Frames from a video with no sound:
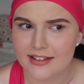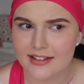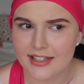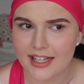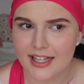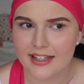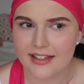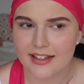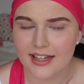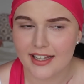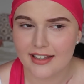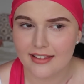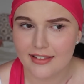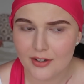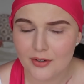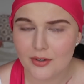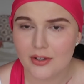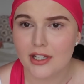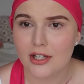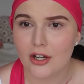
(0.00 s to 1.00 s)
Like, I
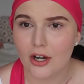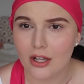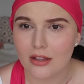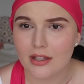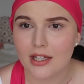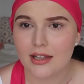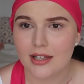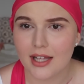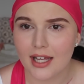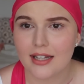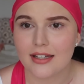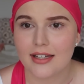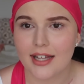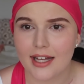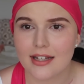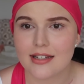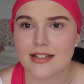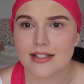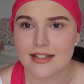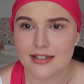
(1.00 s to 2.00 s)
literally only lied
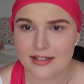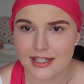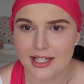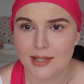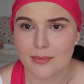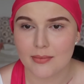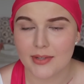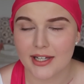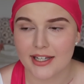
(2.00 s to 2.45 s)
down to sleep.